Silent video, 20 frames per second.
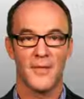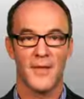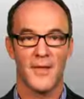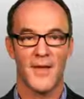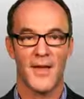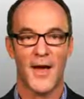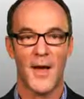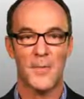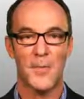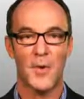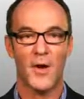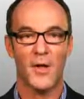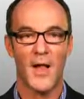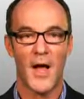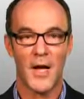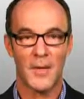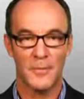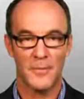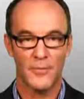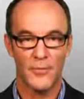Hey, I'm Paul
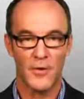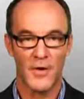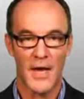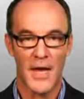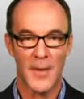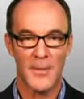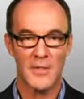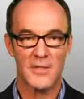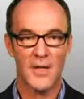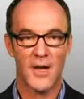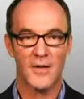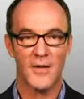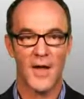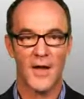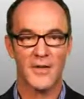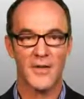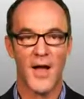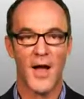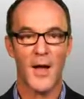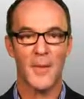Hockman for Amazon
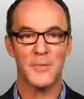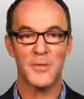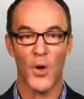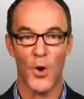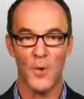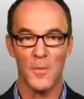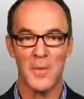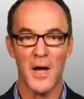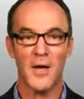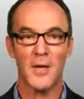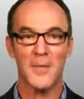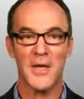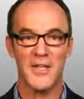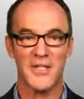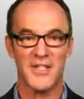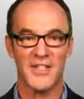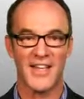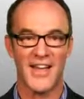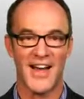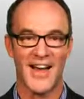dot com's Home
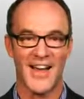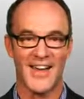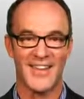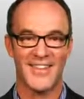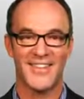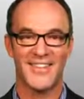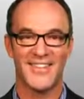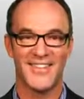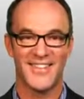Automation Guide.